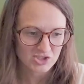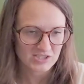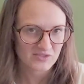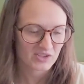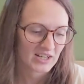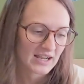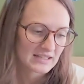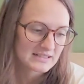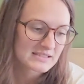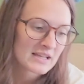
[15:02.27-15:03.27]
just different
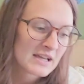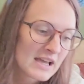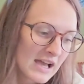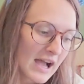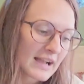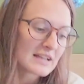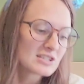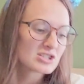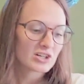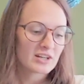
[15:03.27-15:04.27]
kinds, I got
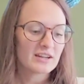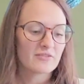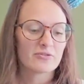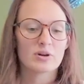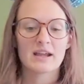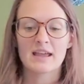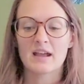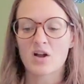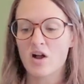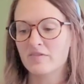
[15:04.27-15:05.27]
to turn it in for a
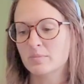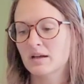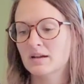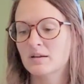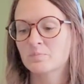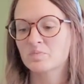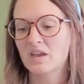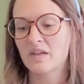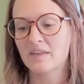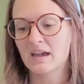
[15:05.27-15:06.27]
coffee mug
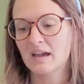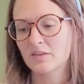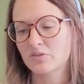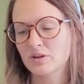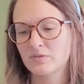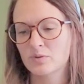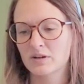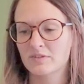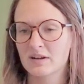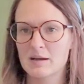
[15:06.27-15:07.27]
and they had three or four
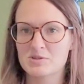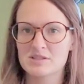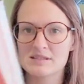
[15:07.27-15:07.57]
different options